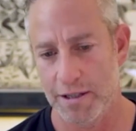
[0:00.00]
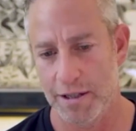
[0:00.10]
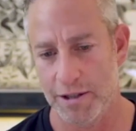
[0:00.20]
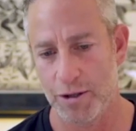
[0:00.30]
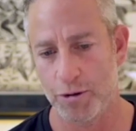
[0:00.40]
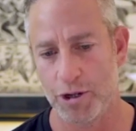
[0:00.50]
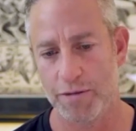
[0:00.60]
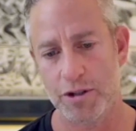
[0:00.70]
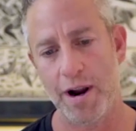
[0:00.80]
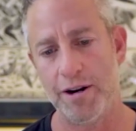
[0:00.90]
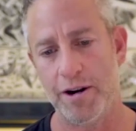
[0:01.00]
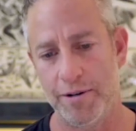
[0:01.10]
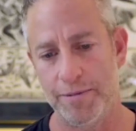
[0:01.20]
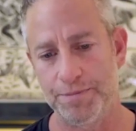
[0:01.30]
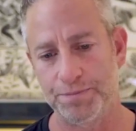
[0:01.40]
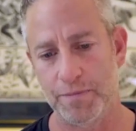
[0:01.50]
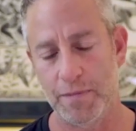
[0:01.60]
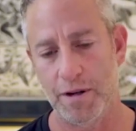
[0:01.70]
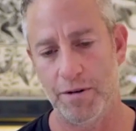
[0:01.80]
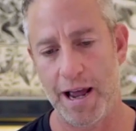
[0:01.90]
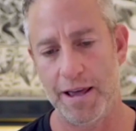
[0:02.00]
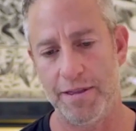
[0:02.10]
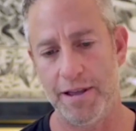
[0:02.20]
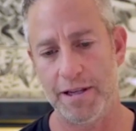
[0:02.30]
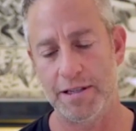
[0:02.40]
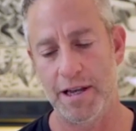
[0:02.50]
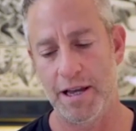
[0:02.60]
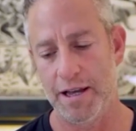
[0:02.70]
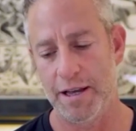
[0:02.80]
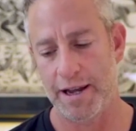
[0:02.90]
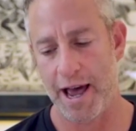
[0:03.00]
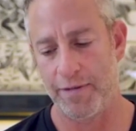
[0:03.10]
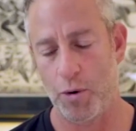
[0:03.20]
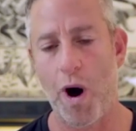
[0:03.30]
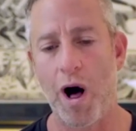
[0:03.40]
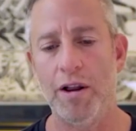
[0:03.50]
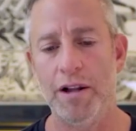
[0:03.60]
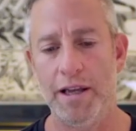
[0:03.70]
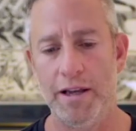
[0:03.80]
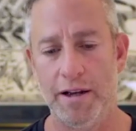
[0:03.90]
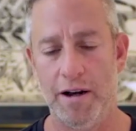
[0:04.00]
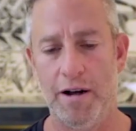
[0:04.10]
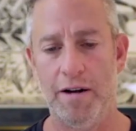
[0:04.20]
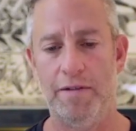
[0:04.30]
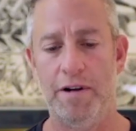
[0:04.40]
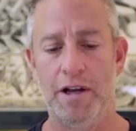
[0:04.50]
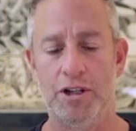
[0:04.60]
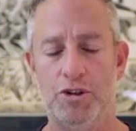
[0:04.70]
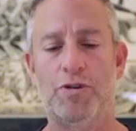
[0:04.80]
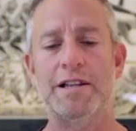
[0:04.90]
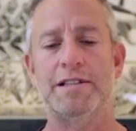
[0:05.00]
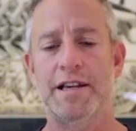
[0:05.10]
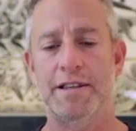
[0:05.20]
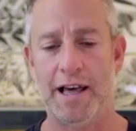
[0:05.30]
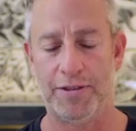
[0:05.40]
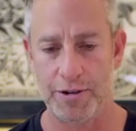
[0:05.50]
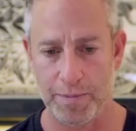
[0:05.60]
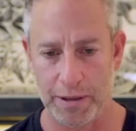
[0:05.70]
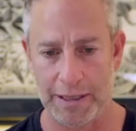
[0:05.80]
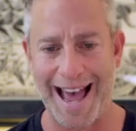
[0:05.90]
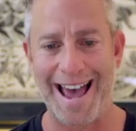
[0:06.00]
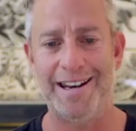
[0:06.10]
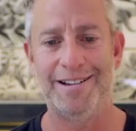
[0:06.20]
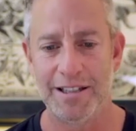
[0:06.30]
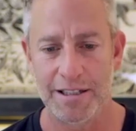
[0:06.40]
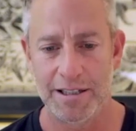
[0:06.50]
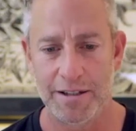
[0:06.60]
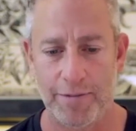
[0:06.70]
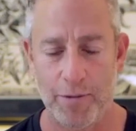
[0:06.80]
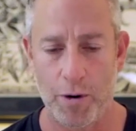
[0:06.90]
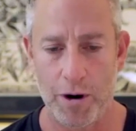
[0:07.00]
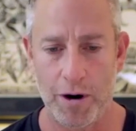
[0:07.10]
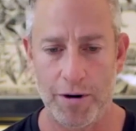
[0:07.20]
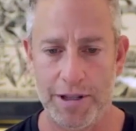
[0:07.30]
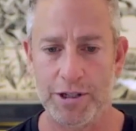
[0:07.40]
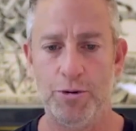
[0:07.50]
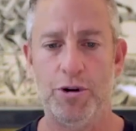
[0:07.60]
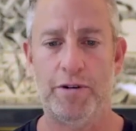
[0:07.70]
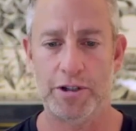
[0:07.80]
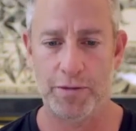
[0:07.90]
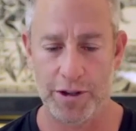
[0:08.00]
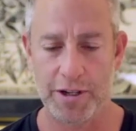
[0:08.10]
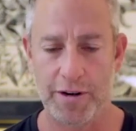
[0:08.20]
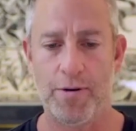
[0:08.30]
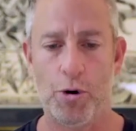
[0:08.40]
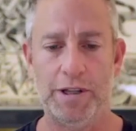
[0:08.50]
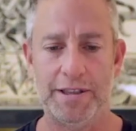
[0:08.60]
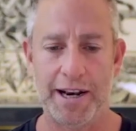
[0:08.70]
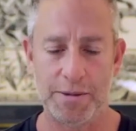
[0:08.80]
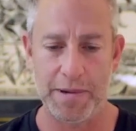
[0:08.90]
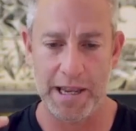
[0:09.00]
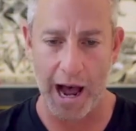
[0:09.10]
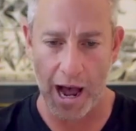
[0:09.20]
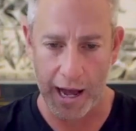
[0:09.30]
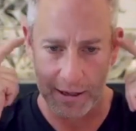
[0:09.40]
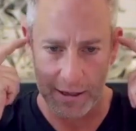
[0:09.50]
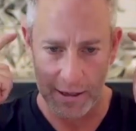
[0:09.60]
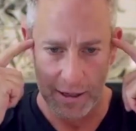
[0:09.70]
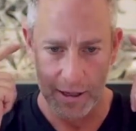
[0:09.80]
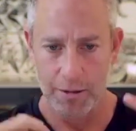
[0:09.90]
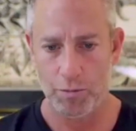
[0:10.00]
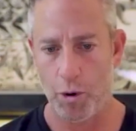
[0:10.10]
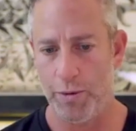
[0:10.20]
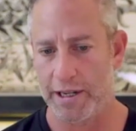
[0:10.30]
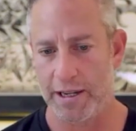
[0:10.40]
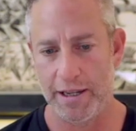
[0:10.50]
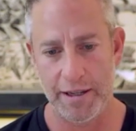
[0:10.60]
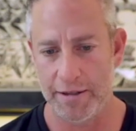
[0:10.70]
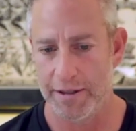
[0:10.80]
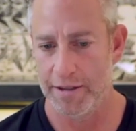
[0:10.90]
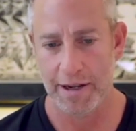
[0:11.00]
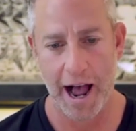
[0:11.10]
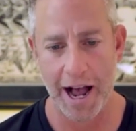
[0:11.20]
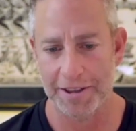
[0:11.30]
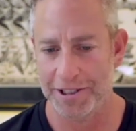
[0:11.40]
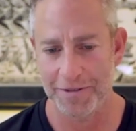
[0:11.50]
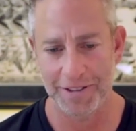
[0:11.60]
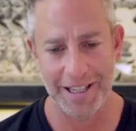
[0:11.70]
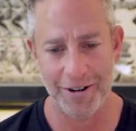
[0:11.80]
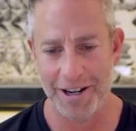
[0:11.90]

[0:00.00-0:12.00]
this notion of surrender, right? Yeah. This kind of quality of trusting that there's a plan for this universe, for this unfolding that is beyond what we can cognitively or